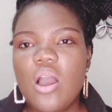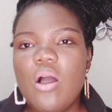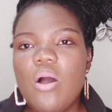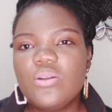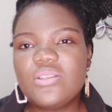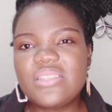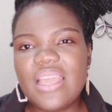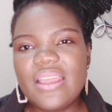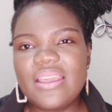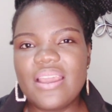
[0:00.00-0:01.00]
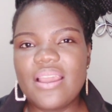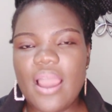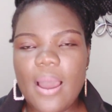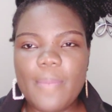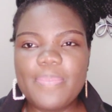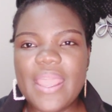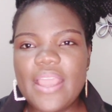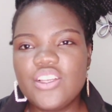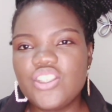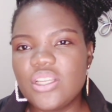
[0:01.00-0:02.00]
or taking
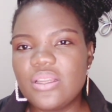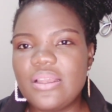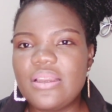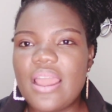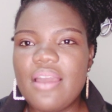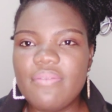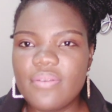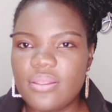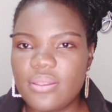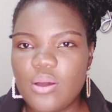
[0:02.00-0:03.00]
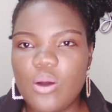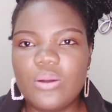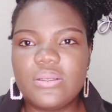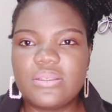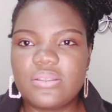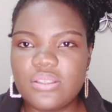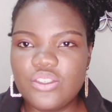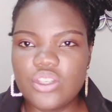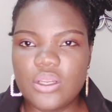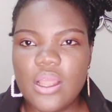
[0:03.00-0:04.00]
action in everything or
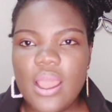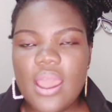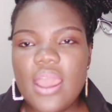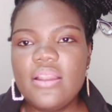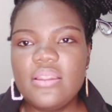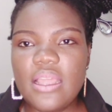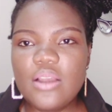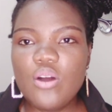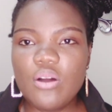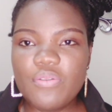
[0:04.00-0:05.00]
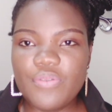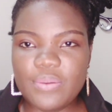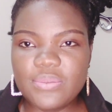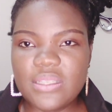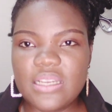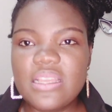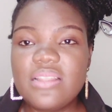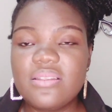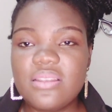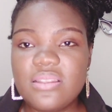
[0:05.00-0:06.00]
decision, and then confirms that
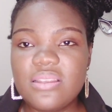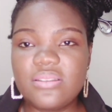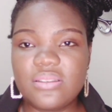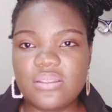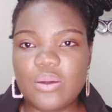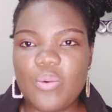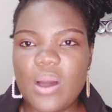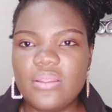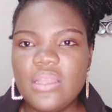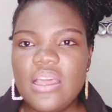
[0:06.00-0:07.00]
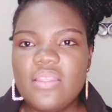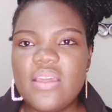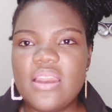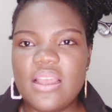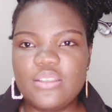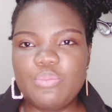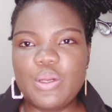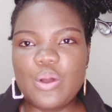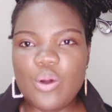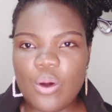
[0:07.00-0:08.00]
indeed this is the one that has
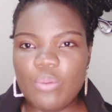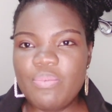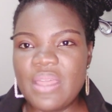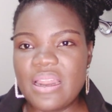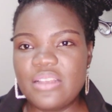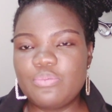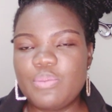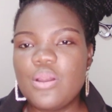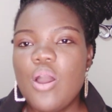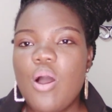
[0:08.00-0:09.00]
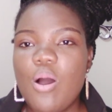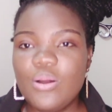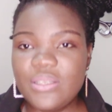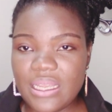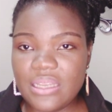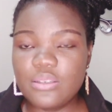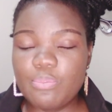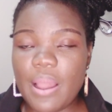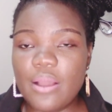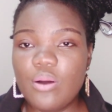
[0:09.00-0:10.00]
been ordained
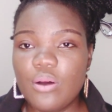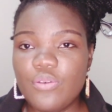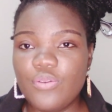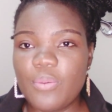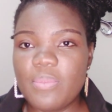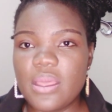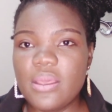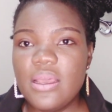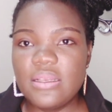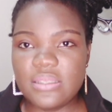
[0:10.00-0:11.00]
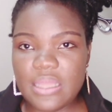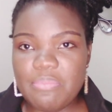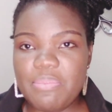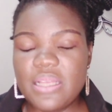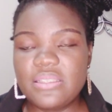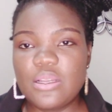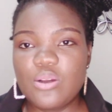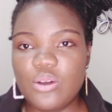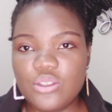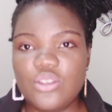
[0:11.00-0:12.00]
by God for me. Stay blessed and
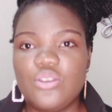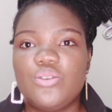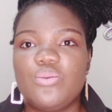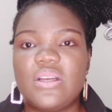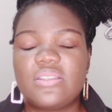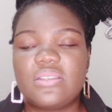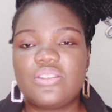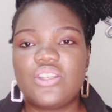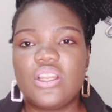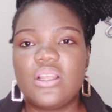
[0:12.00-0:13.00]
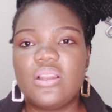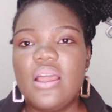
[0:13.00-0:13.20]
continue to watch this channel